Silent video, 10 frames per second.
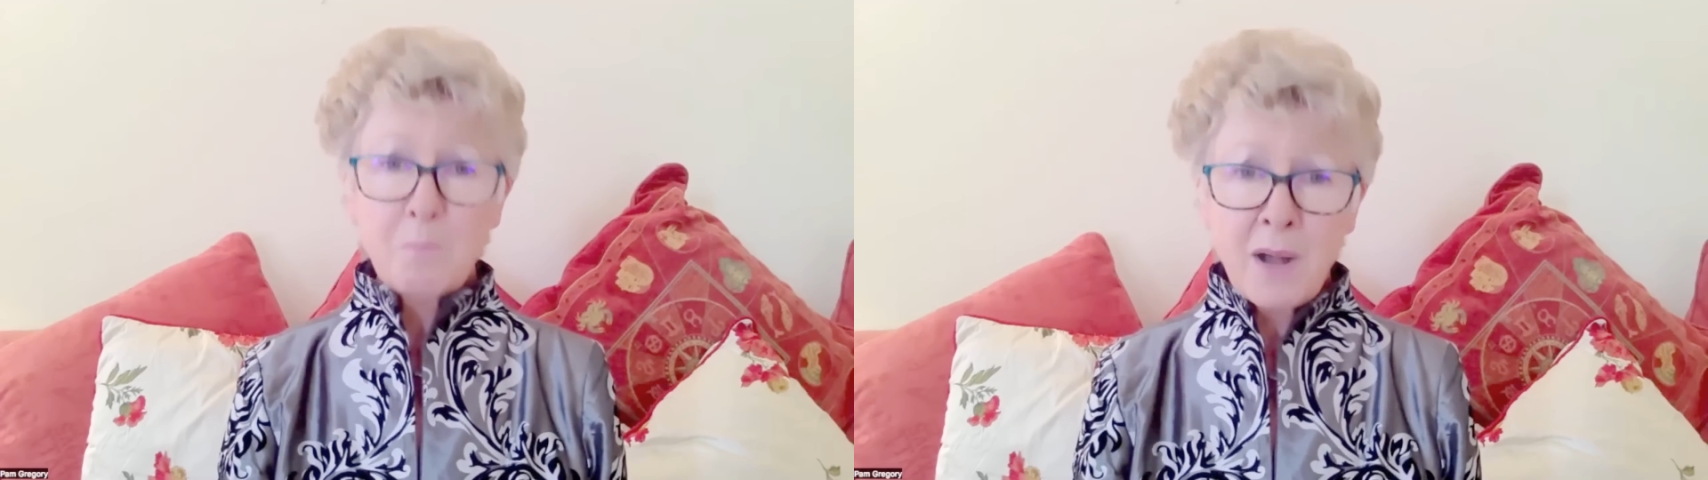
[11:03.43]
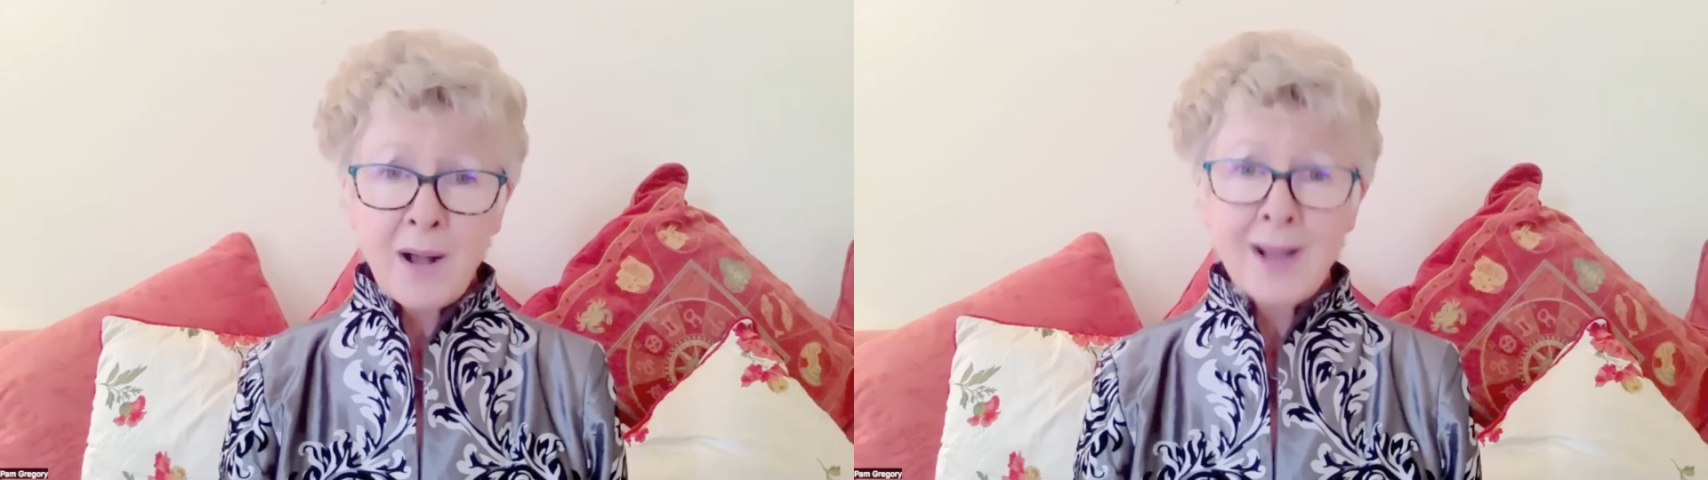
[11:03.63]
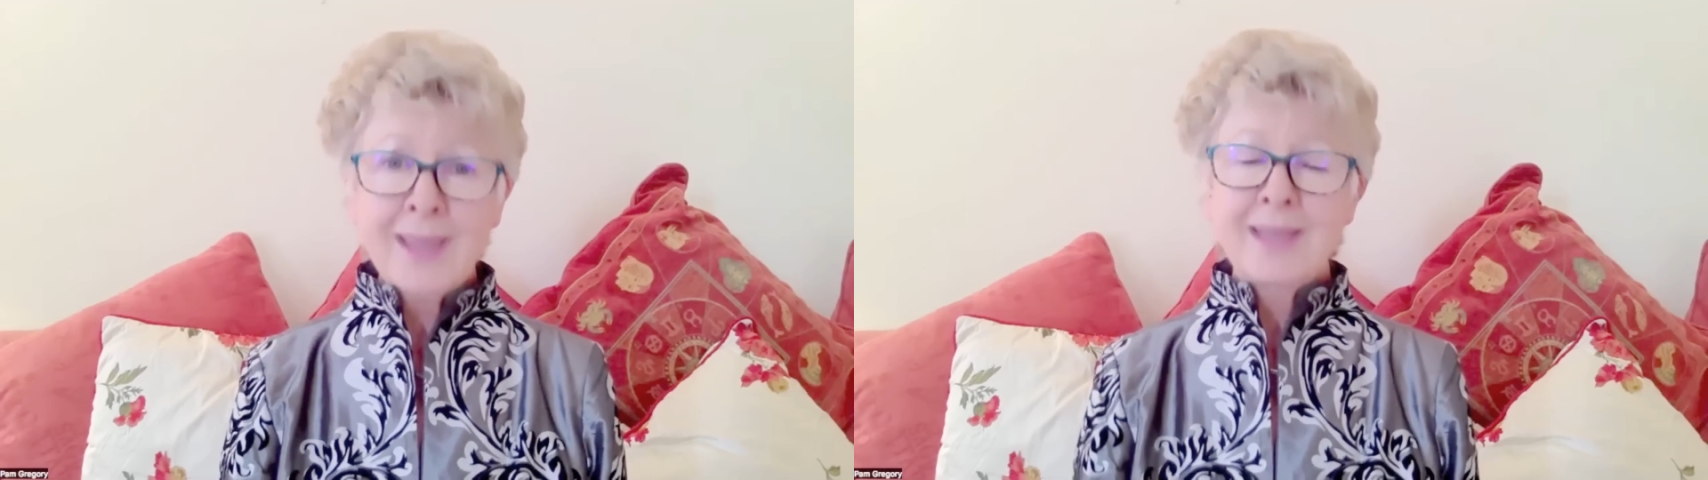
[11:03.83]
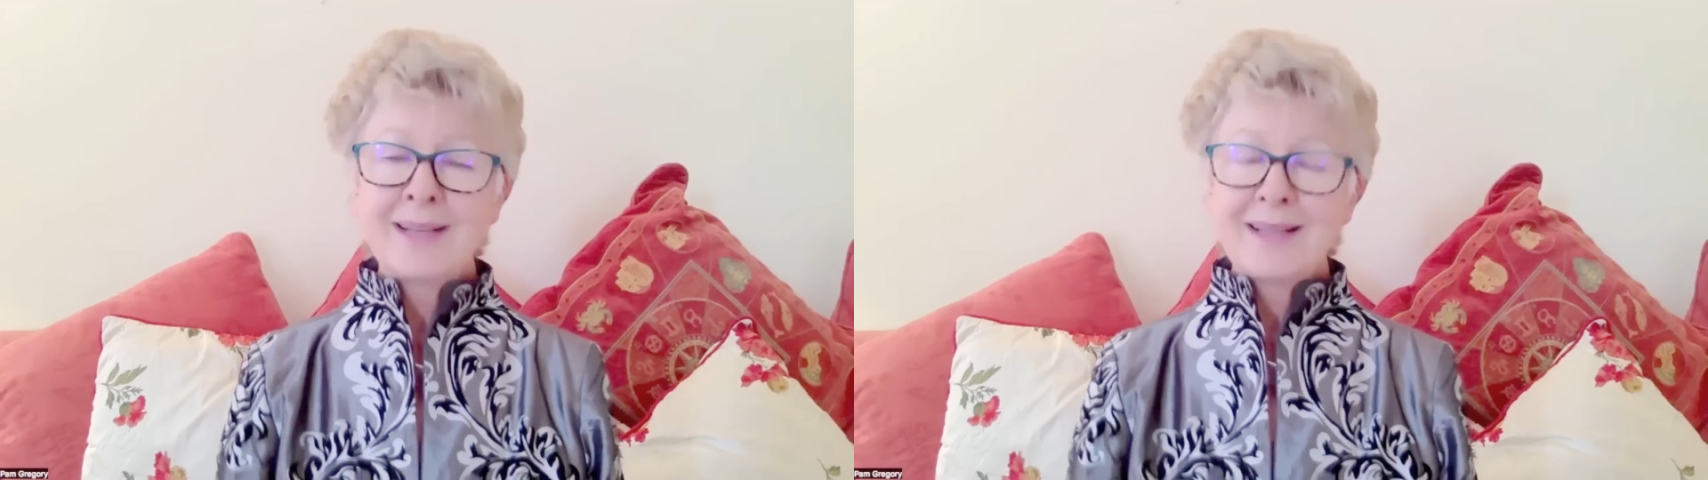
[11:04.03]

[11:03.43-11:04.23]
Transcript: by